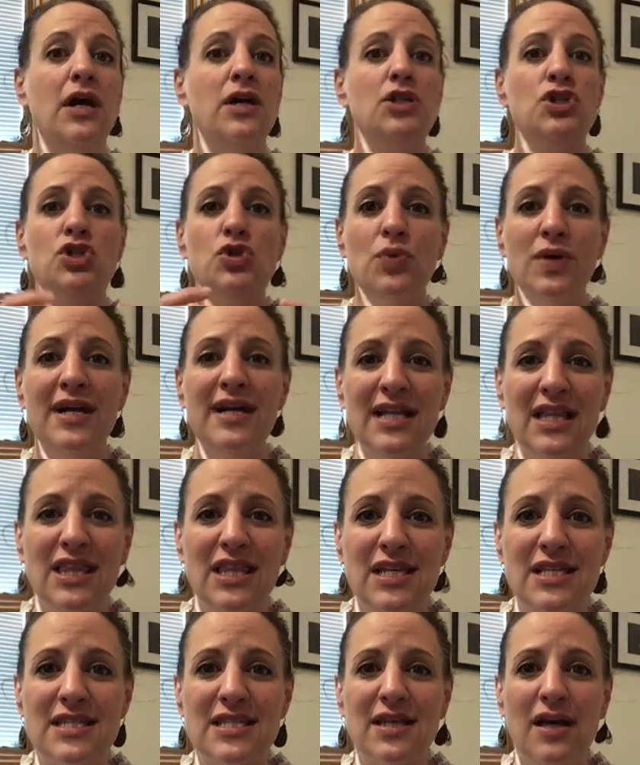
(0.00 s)
Drink
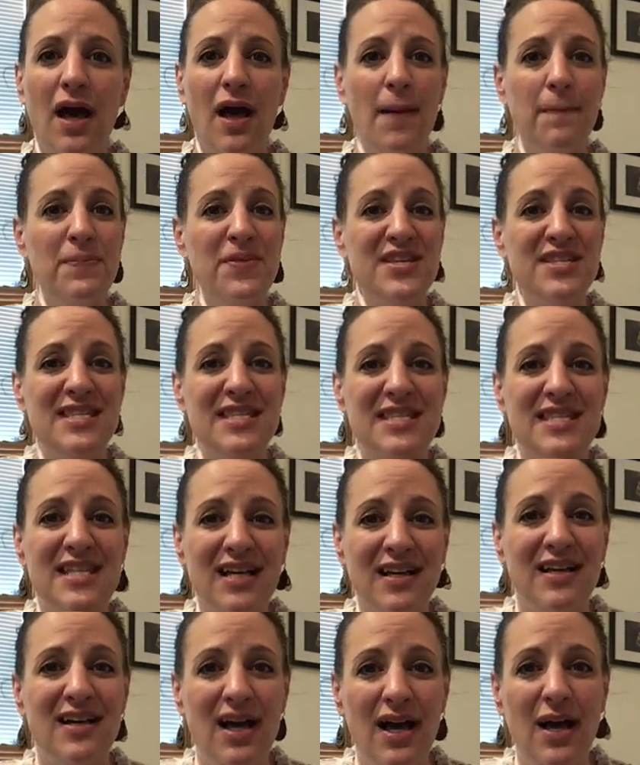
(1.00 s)
this cup. This is the
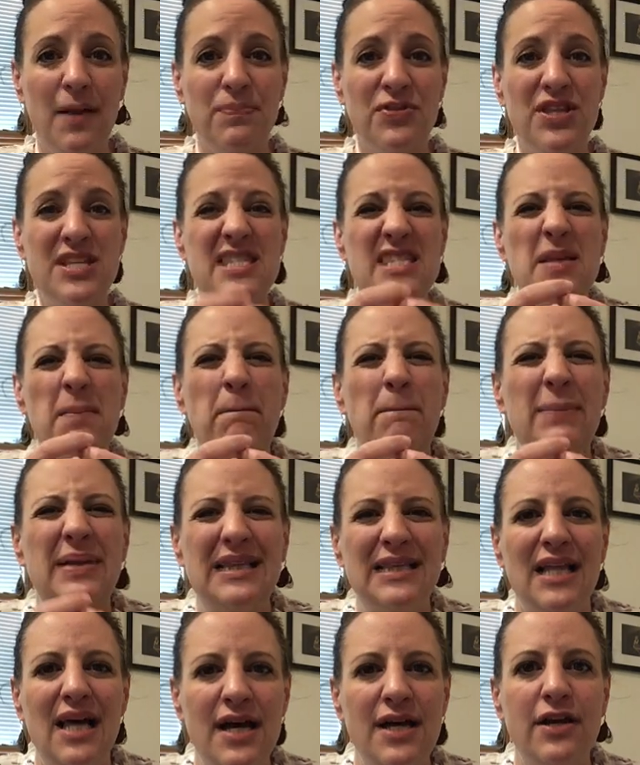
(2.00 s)
cup. This is the
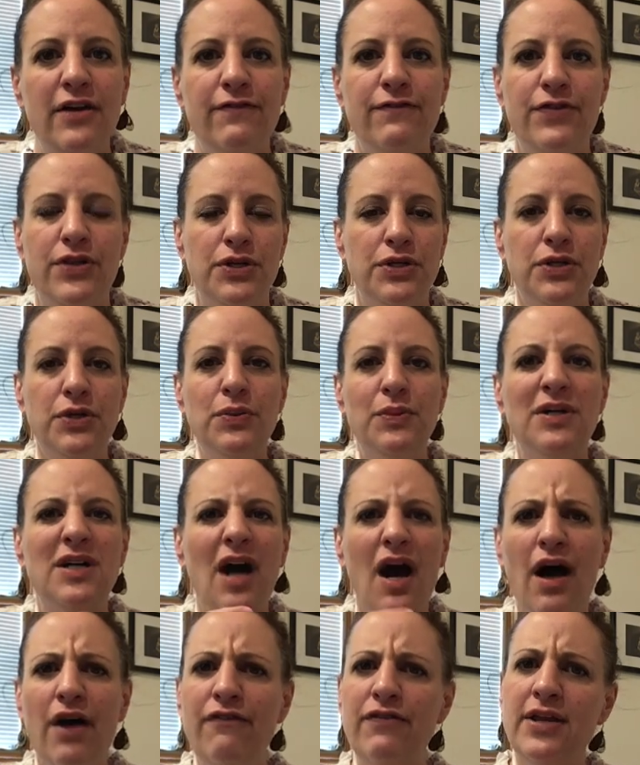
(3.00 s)
blood of the new
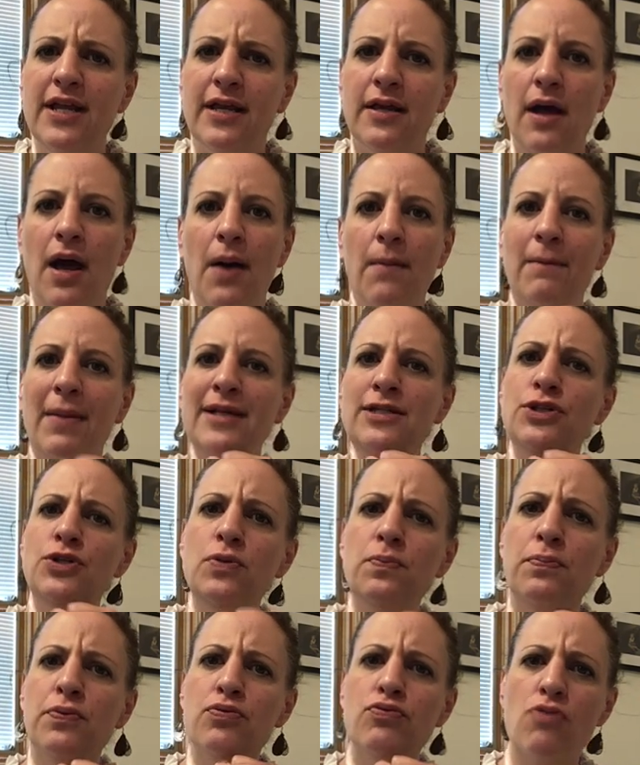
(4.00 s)
covenant, my new
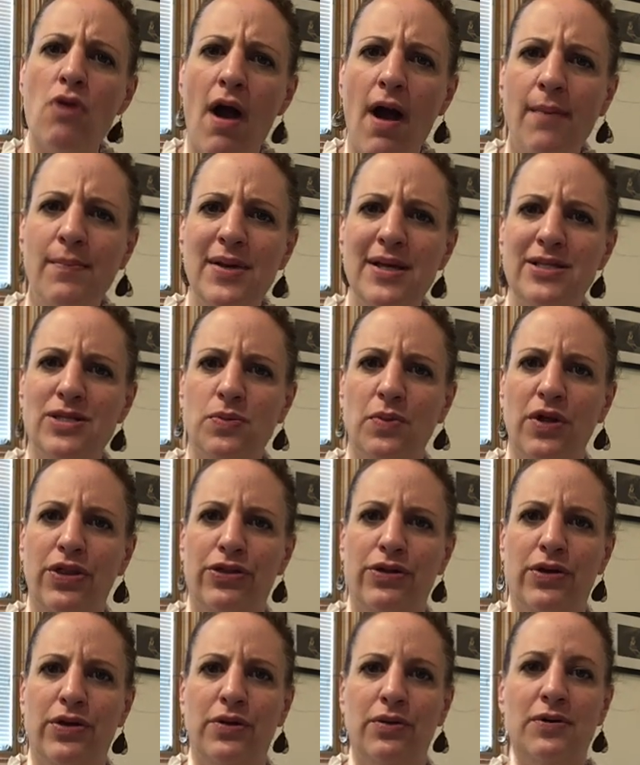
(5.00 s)
promise with
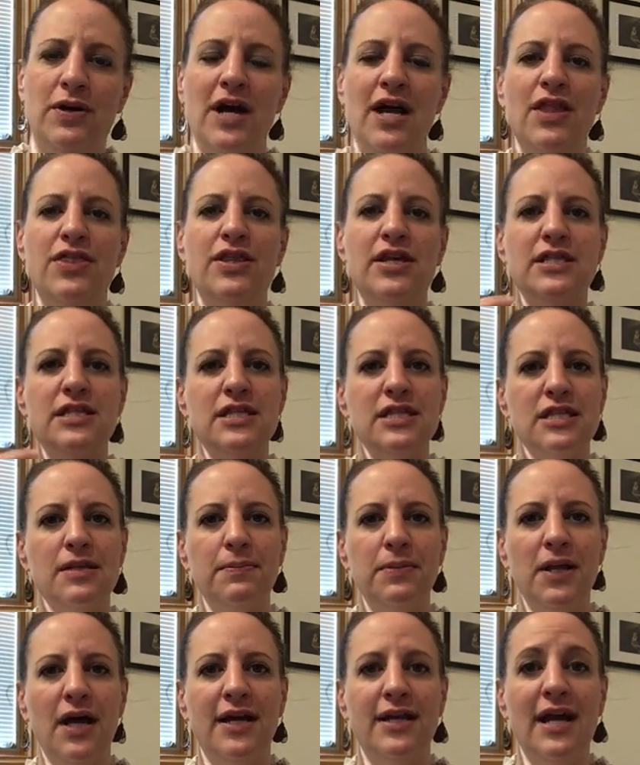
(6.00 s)
you. This is the
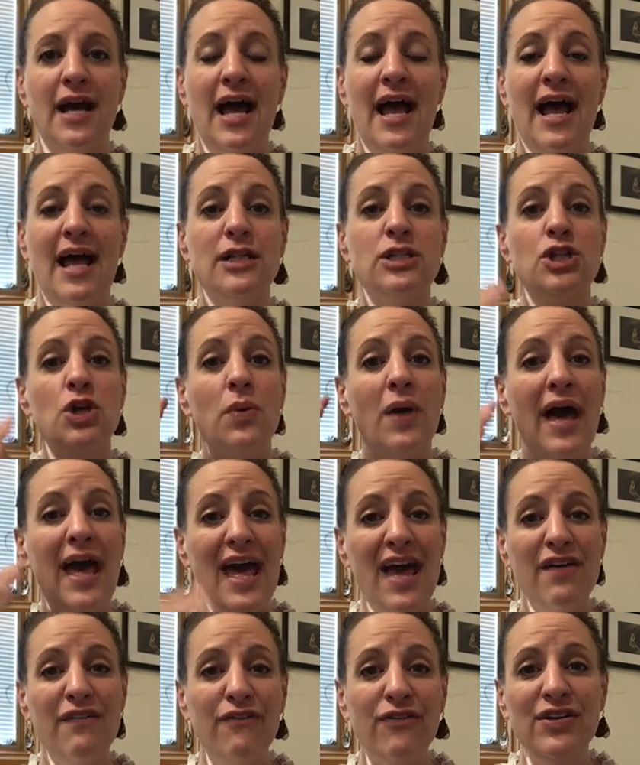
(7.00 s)
blood." And so
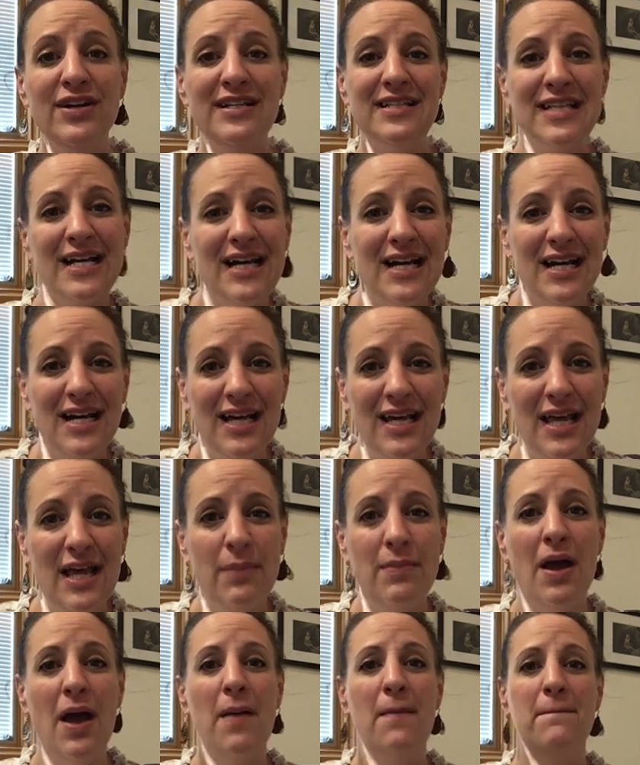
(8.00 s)
every time
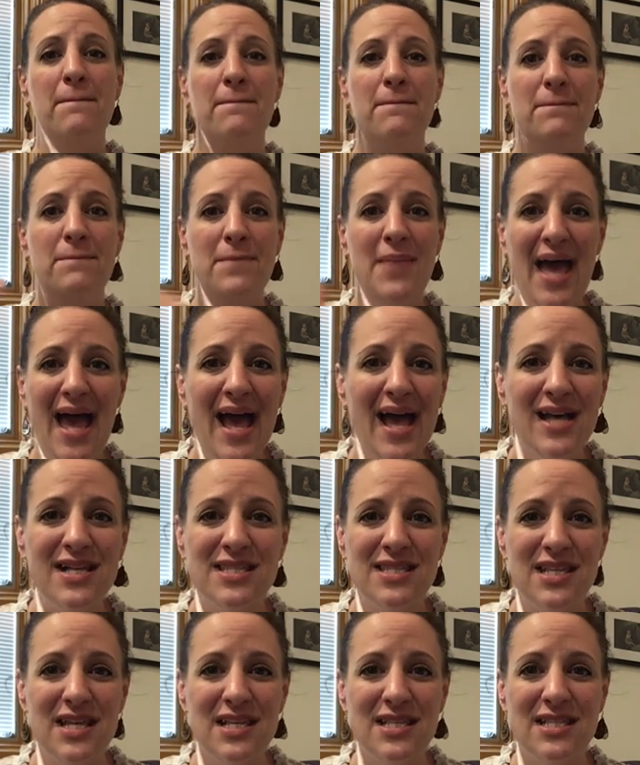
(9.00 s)
Mass
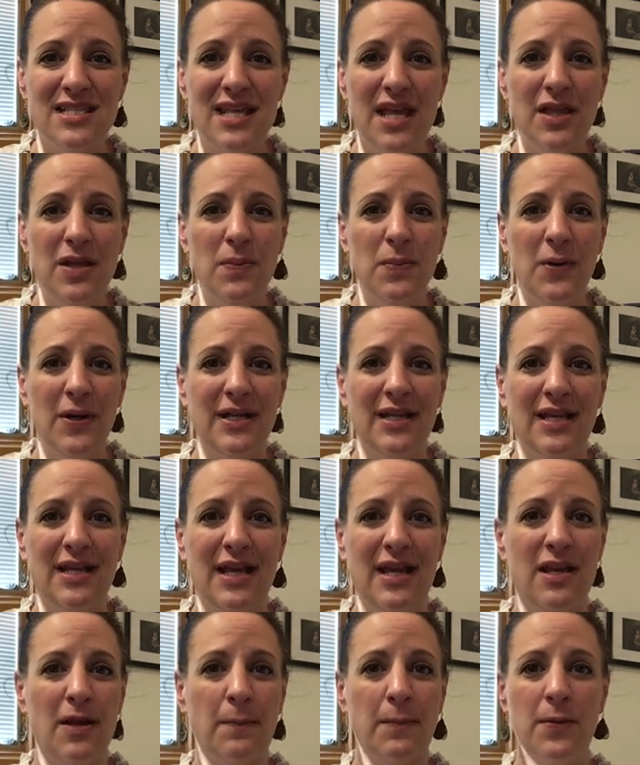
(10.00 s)
is celebrated
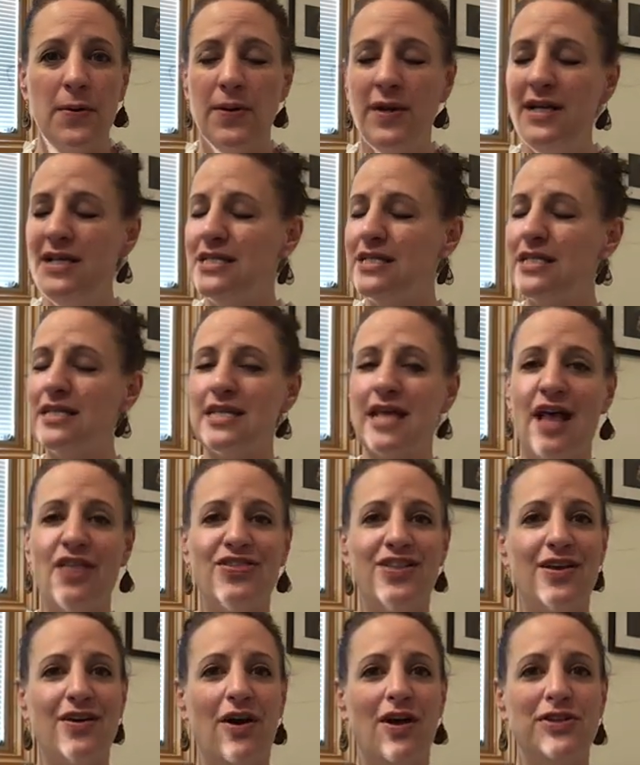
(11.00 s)
and a priest is at
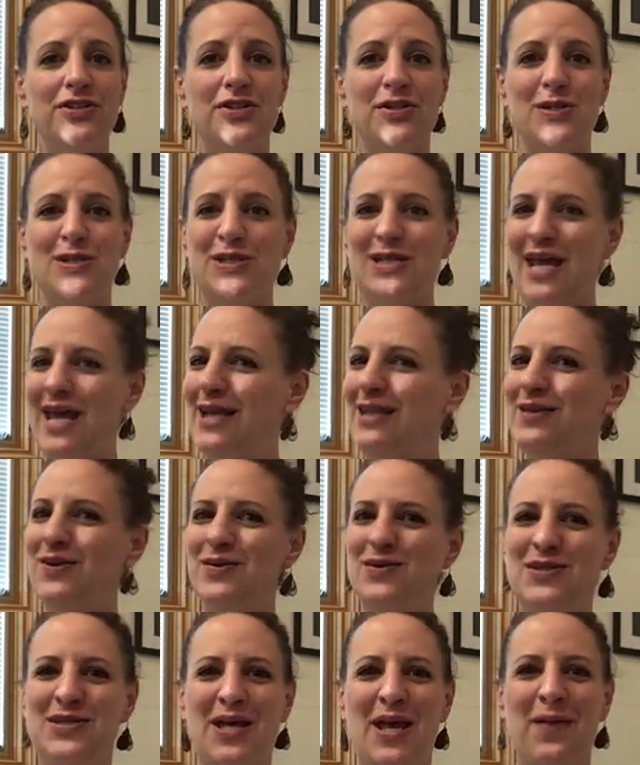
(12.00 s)
the altar saying those
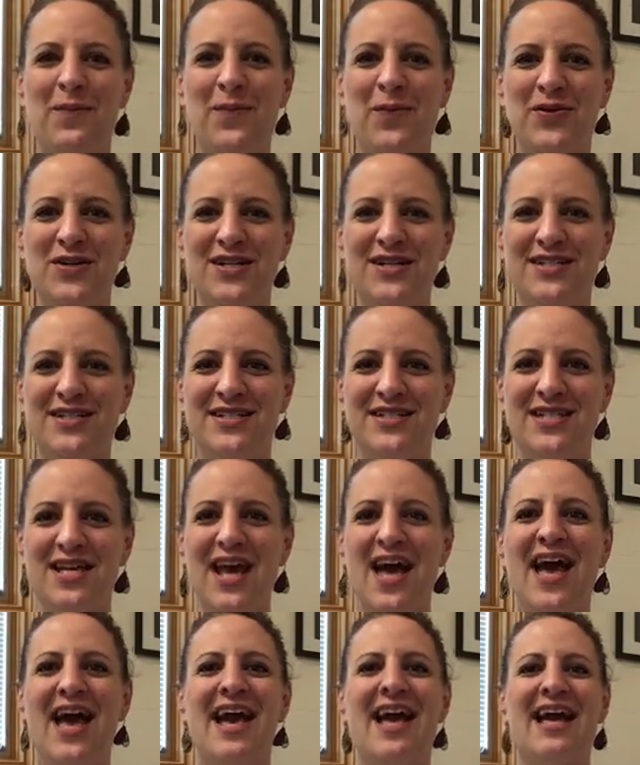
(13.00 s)
same words,
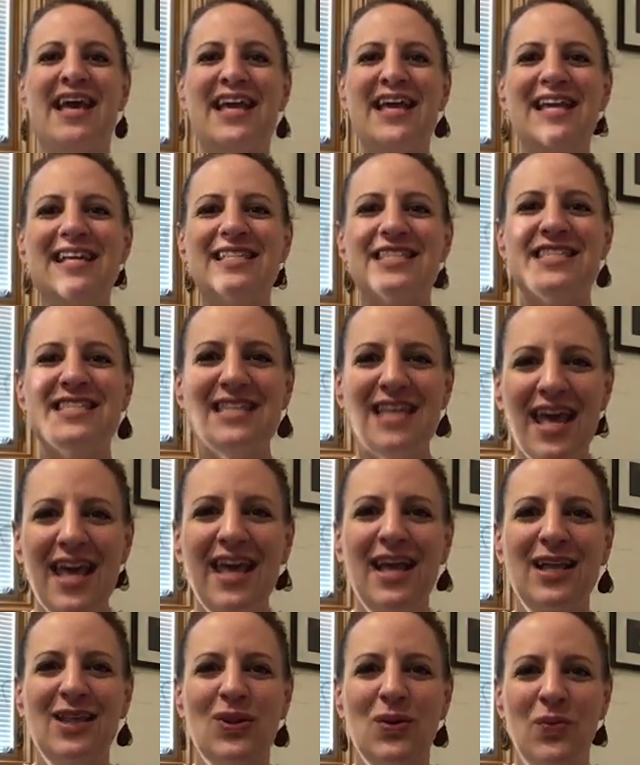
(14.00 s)
he's
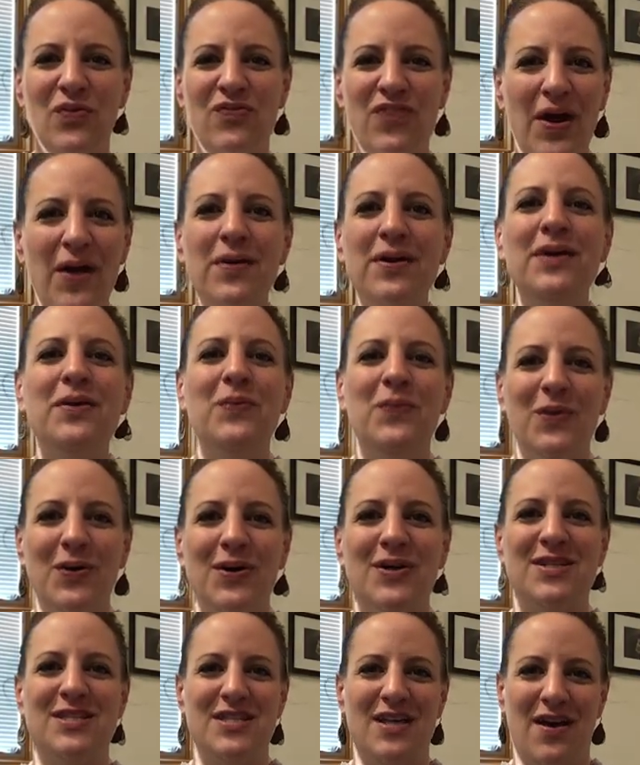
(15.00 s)
saying the very
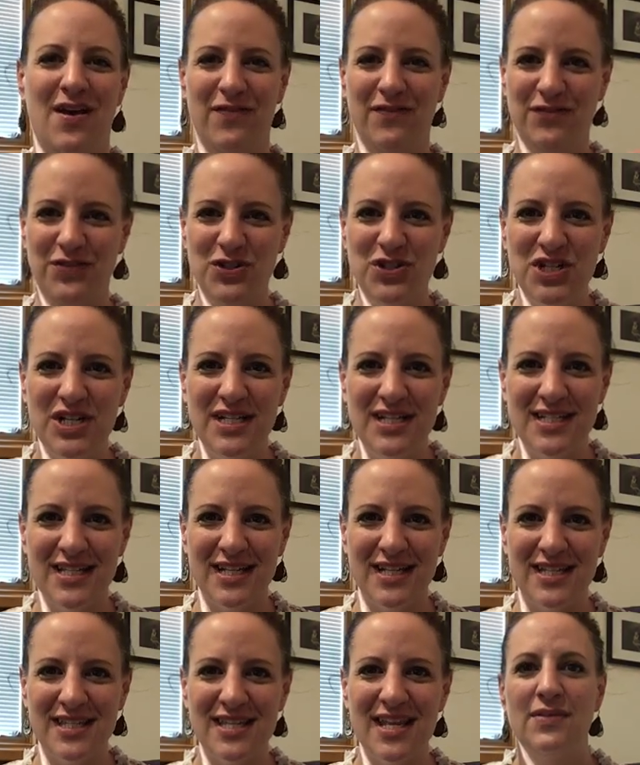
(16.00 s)
words of
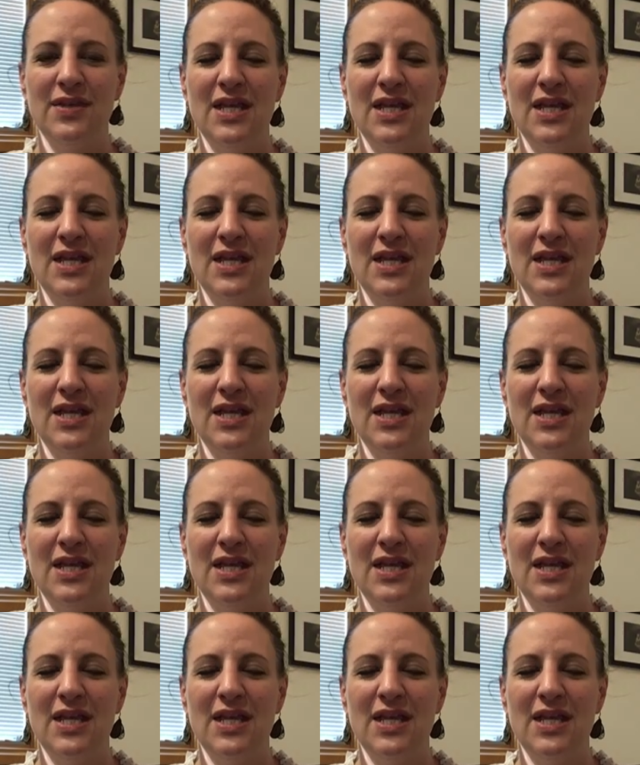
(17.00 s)
Jesus.